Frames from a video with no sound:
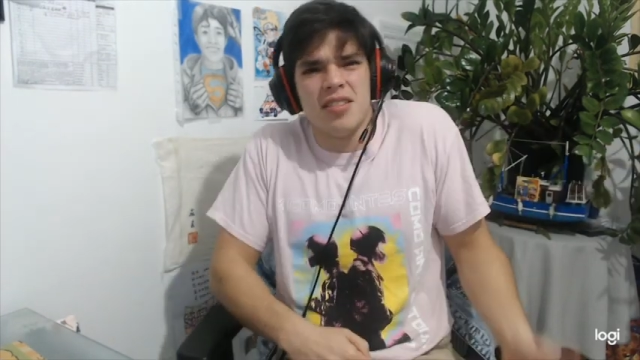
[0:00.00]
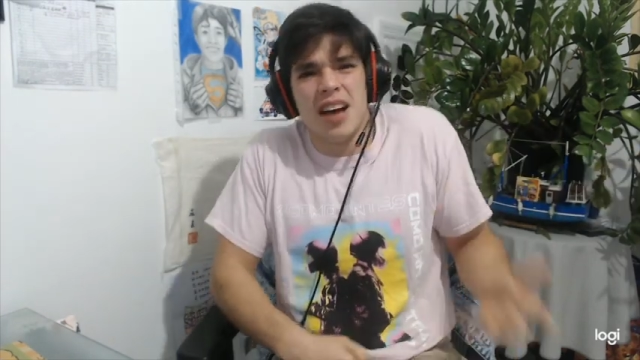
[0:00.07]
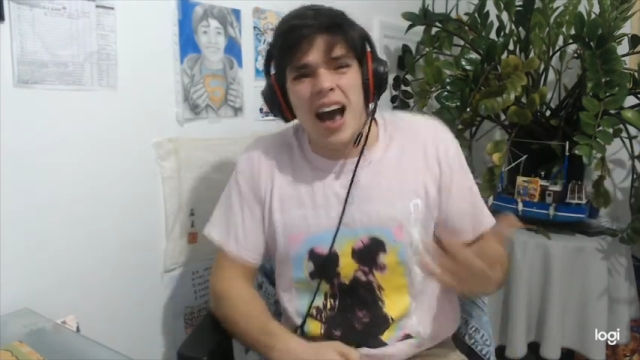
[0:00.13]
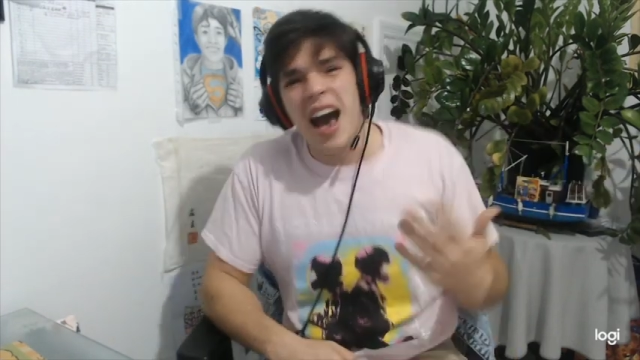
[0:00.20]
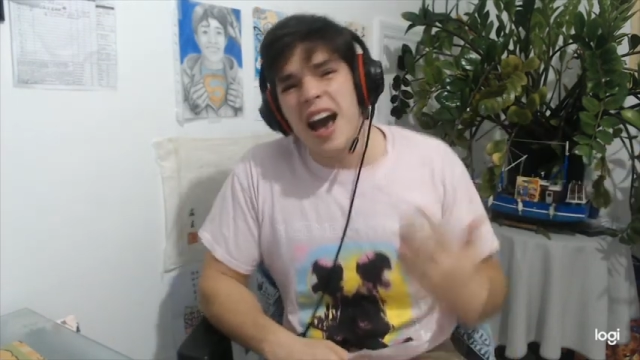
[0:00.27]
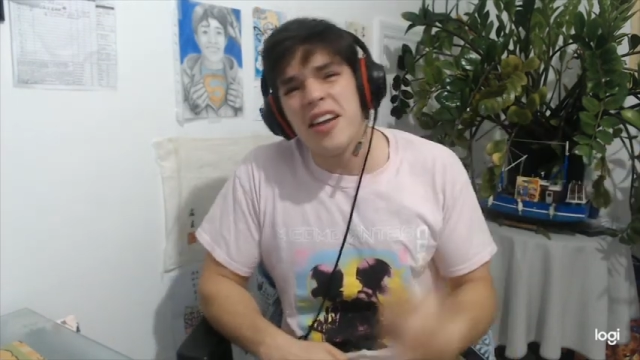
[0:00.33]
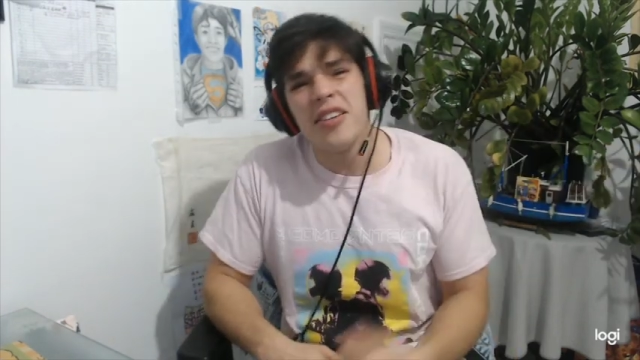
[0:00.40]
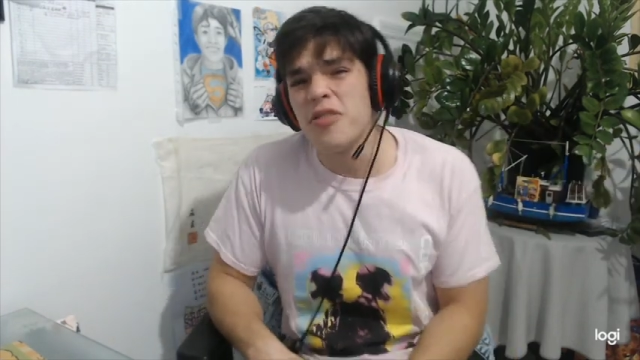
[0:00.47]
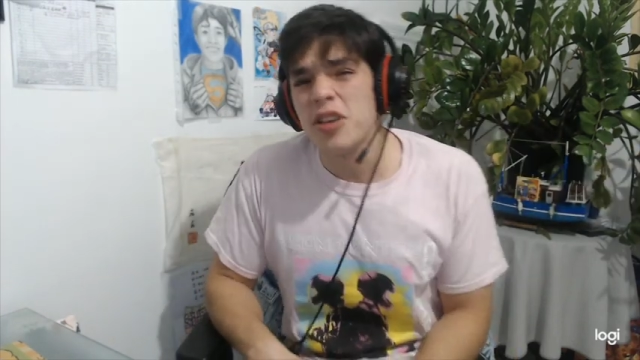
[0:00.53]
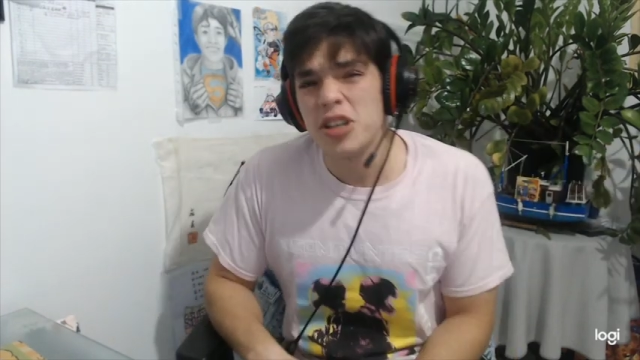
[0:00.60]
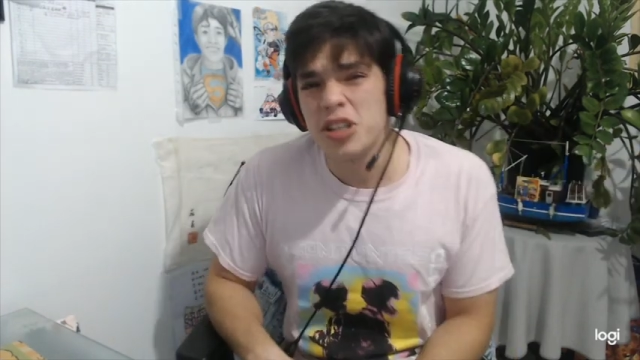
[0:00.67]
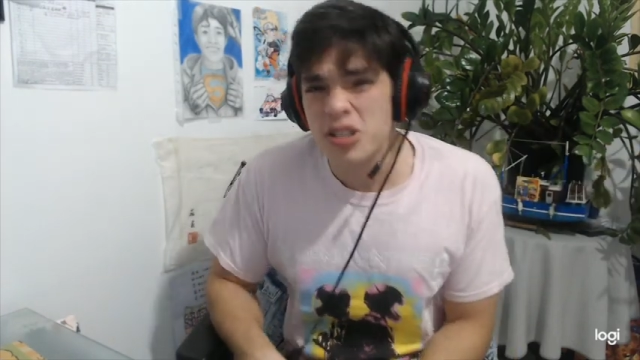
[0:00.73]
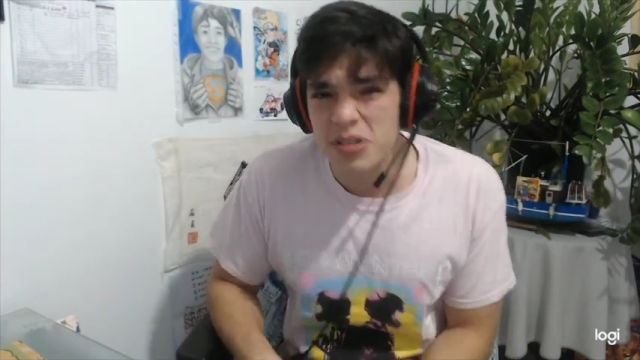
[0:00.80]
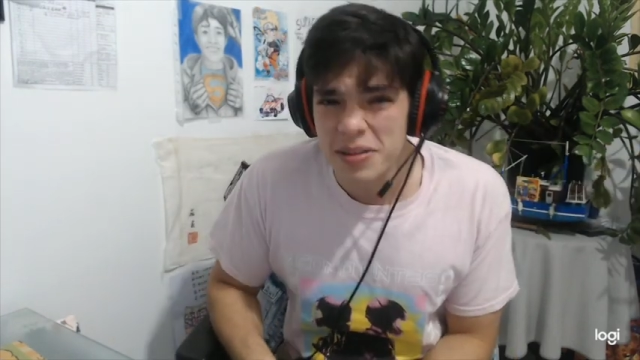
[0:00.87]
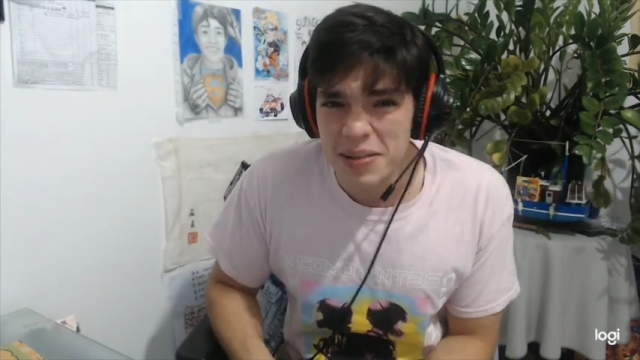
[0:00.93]
I don't even want to
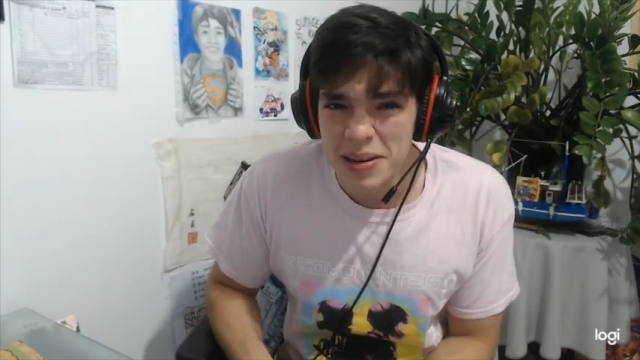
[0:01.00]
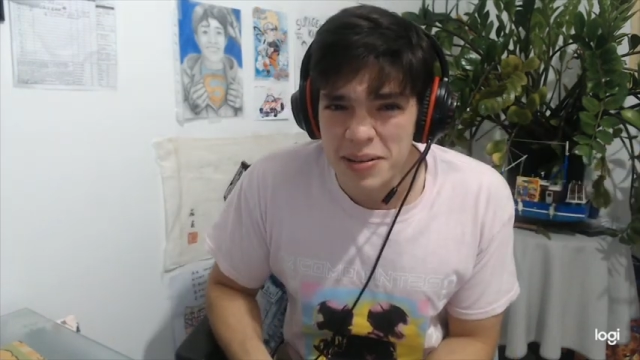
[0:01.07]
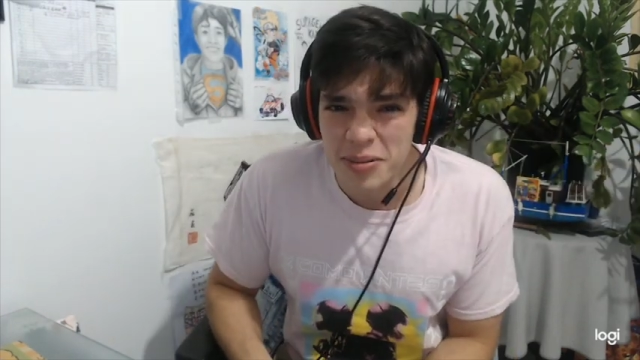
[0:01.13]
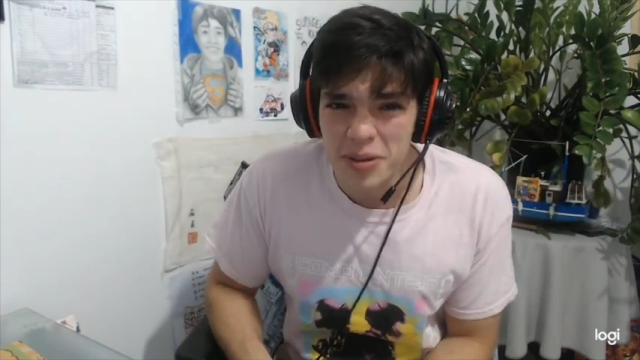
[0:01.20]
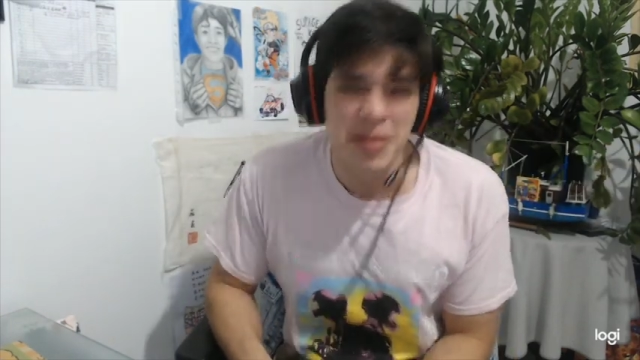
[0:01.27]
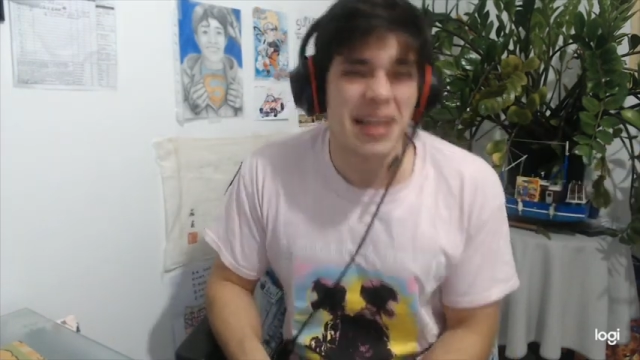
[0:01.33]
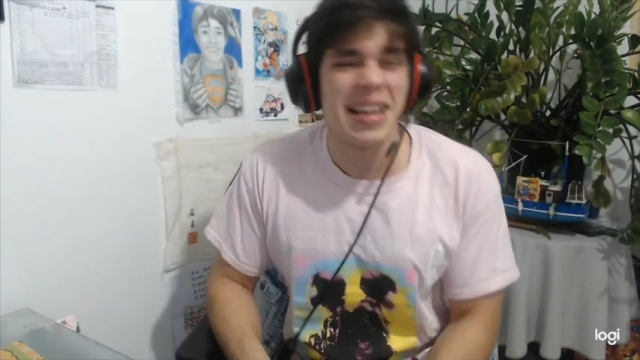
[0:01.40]
stream anymore, man.